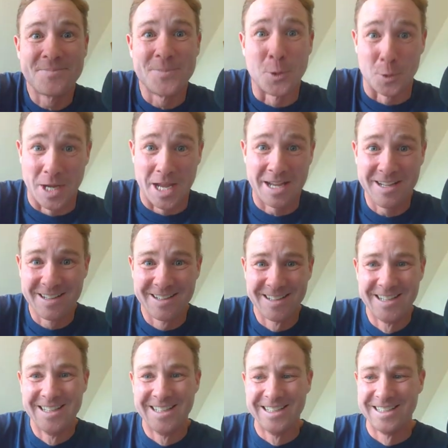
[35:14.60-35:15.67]
Okay.
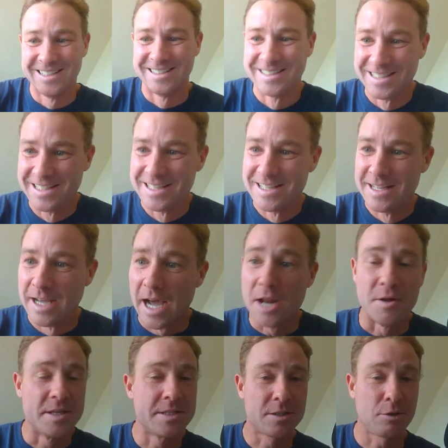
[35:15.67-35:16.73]
I know
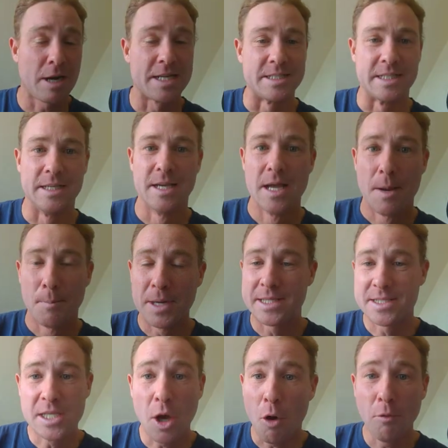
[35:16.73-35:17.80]
this is crazy, but it's
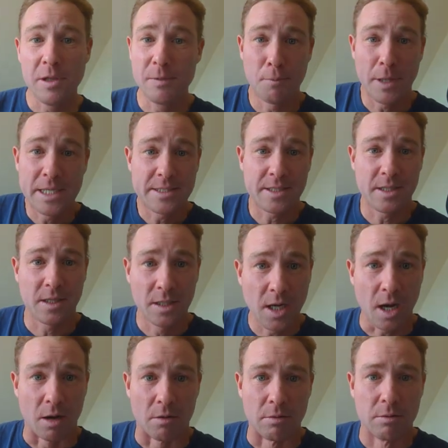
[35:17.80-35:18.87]
the only place it can
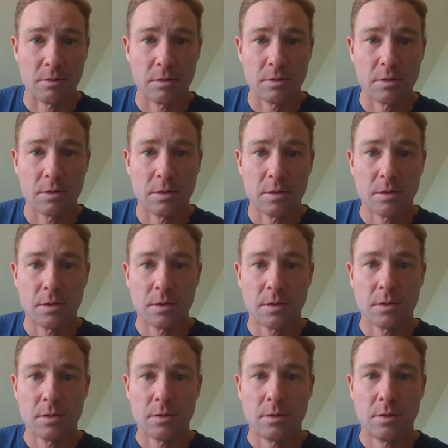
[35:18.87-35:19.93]
go.
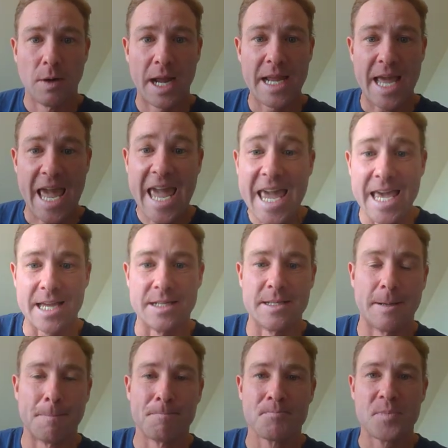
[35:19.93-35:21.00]
Right. And
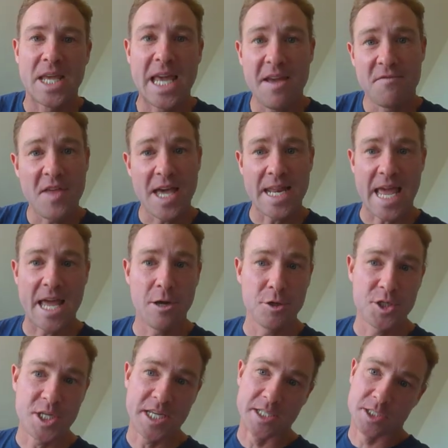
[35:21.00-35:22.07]
if that
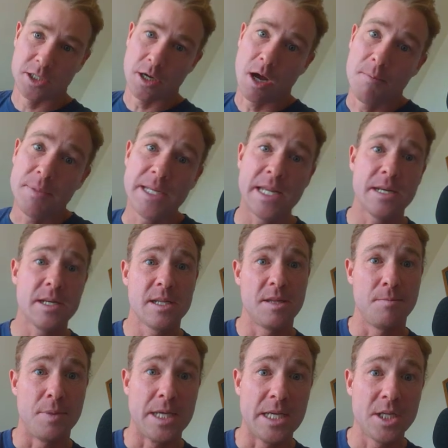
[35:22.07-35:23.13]
energy is coming into the
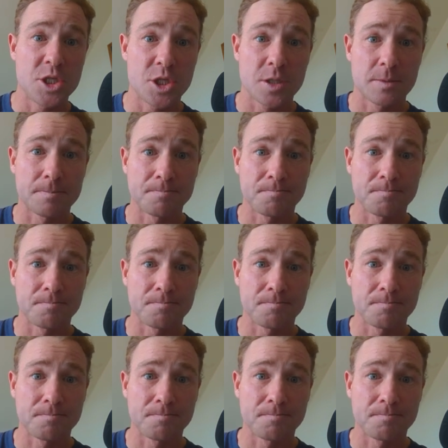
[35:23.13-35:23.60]
beach